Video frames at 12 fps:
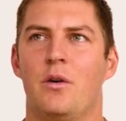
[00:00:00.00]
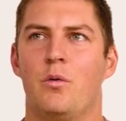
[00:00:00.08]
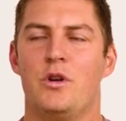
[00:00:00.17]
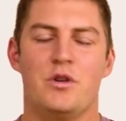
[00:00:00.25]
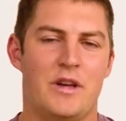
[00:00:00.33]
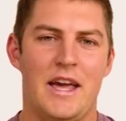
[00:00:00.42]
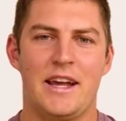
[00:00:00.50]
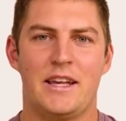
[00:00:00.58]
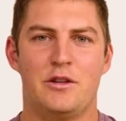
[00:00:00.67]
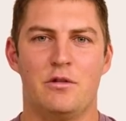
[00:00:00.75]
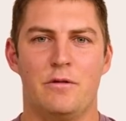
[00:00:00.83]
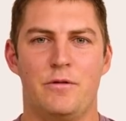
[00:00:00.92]
when you can't
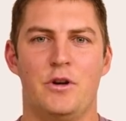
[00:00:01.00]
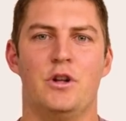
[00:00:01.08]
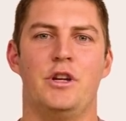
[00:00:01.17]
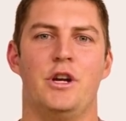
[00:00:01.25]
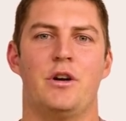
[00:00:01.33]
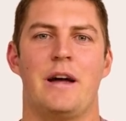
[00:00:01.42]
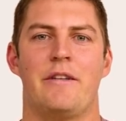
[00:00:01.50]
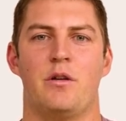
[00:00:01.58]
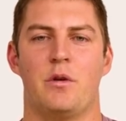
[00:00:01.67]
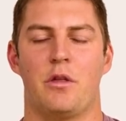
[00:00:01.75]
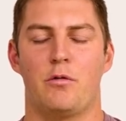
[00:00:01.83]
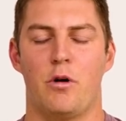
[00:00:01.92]
get to a field and you don't have
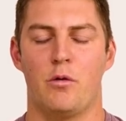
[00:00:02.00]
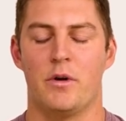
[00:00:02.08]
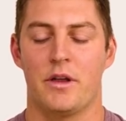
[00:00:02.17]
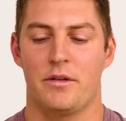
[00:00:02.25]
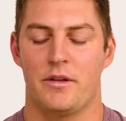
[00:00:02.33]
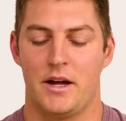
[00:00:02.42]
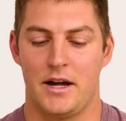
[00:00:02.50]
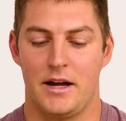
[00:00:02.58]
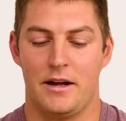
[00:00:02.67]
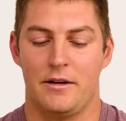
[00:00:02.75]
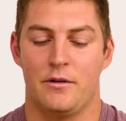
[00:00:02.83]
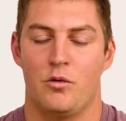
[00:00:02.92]
anyone to throw with?
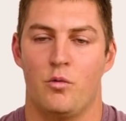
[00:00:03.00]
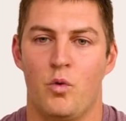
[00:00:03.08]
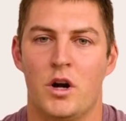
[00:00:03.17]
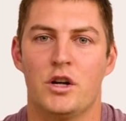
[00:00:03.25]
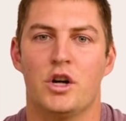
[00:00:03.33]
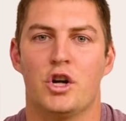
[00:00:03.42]
One